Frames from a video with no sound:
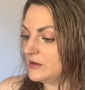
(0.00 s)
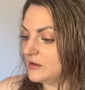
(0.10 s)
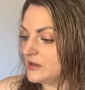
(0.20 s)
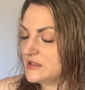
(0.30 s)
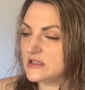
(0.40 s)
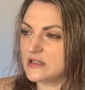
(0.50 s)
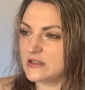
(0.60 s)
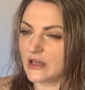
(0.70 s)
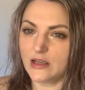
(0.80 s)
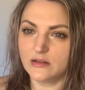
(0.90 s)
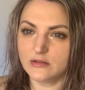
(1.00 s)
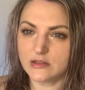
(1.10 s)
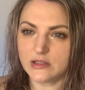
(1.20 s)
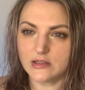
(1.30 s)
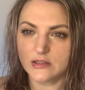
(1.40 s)
This is the second
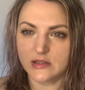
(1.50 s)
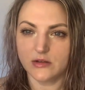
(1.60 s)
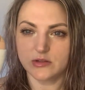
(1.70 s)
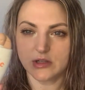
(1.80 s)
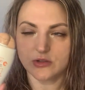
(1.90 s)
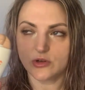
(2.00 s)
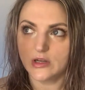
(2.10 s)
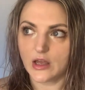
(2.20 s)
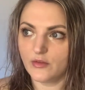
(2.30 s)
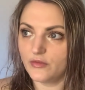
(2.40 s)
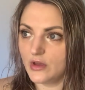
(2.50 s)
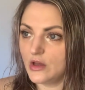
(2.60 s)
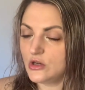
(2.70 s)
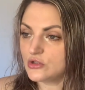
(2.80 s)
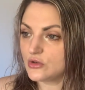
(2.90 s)
tinted sunscreen I've
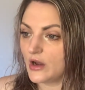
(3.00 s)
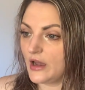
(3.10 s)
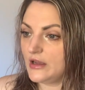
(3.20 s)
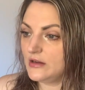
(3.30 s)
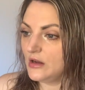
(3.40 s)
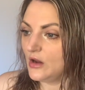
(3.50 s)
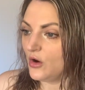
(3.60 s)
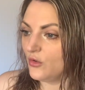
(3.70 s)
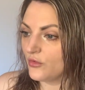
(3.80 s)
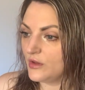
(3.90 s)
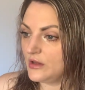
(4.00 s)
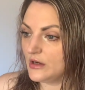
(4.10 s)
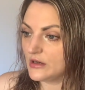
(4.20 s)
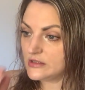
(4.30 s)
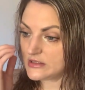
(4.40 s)
tried over the
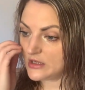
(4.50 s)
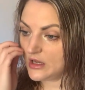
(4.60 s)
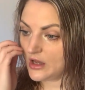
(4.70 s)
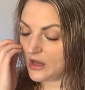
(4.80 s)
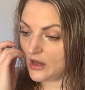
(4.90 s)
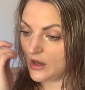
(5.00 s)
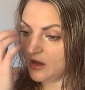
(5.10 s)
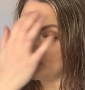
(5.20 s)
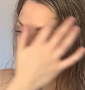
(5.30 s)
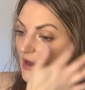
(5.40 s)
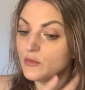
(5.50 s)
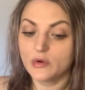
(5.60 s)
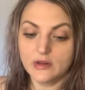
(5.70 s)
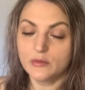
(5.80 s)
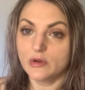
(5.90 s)
years. I
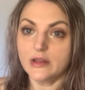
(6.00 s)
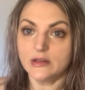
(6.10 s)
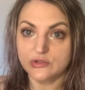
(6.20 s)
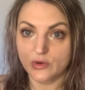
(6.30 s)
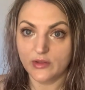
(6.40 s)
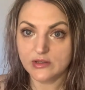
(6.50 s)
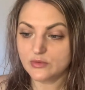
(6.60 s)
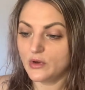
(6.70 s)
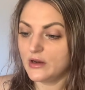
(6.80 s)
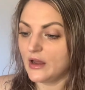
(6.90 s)
really, really enjoy this one.